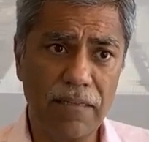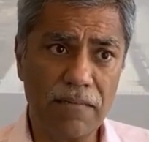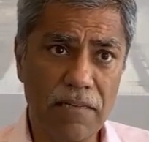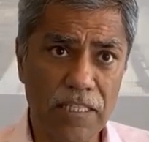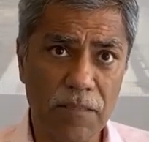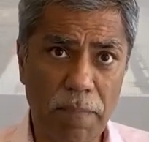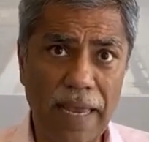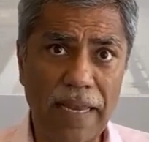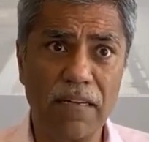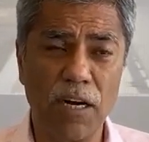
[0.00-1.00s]

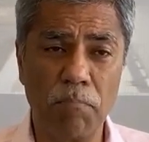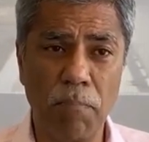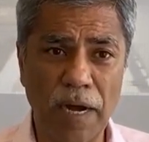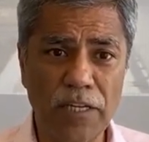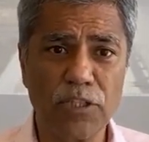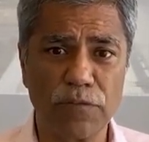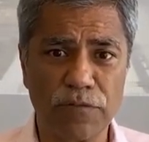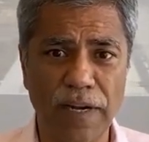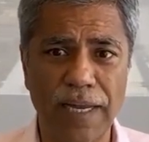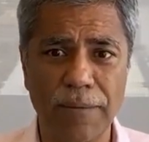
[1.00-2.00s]
Spend a bunch of
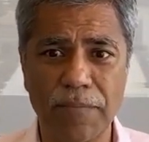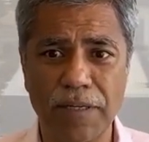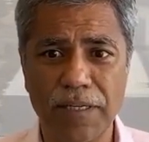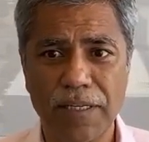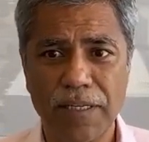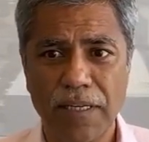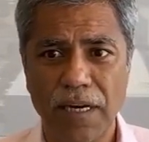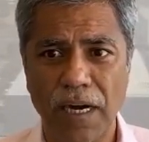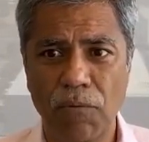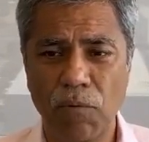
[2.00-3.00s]
time,
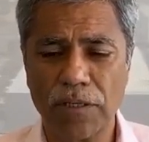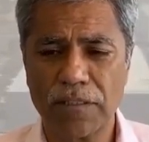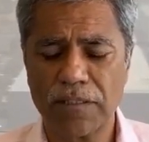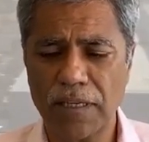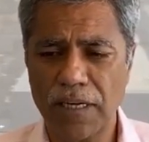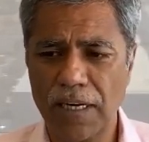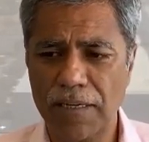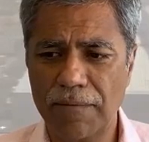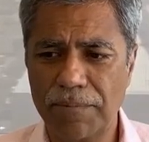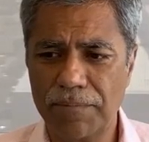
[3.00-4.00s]
what
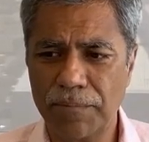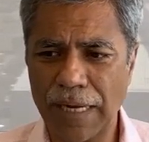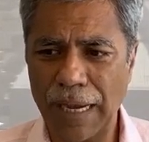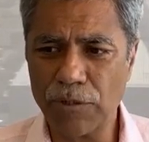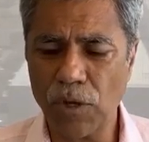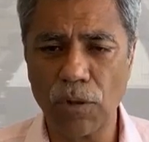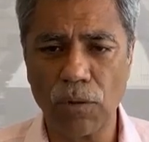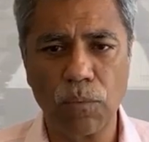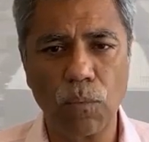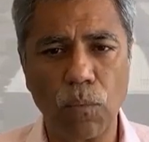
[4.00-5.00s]
I would
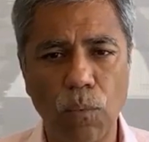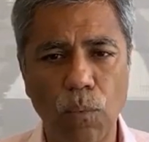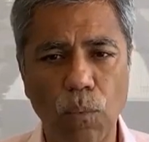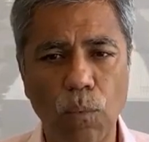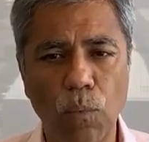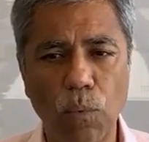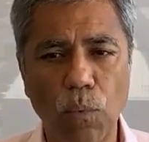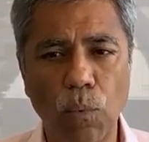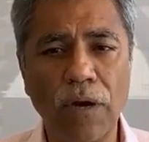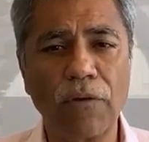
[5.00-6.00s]
call
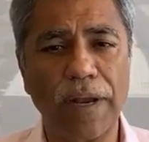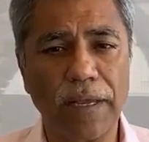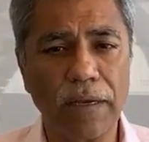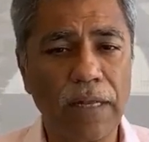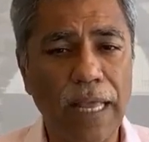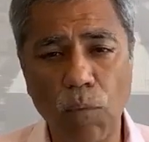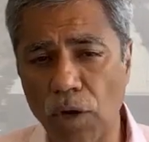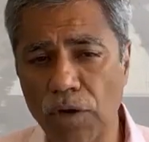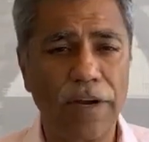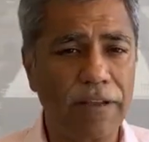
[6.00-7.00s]

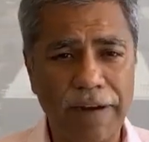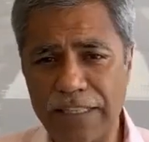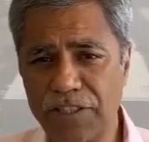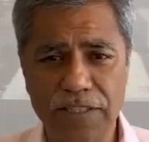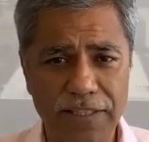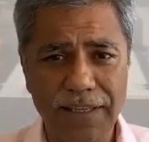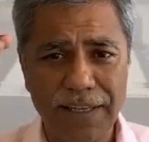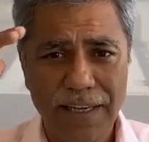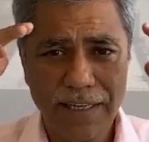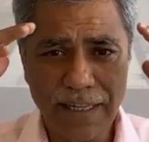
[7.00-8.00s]
wandering, right? Just
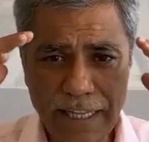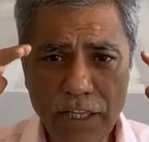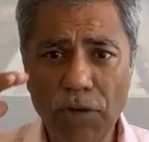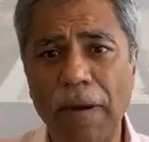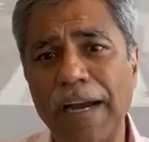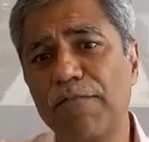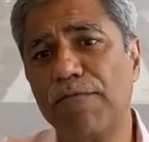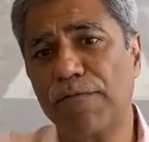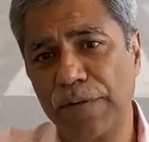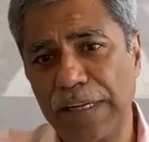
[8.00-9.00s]
letting your mind
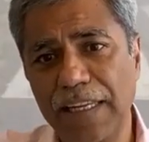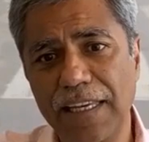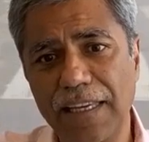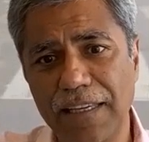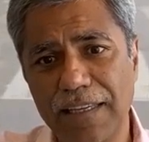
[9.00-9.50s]
freely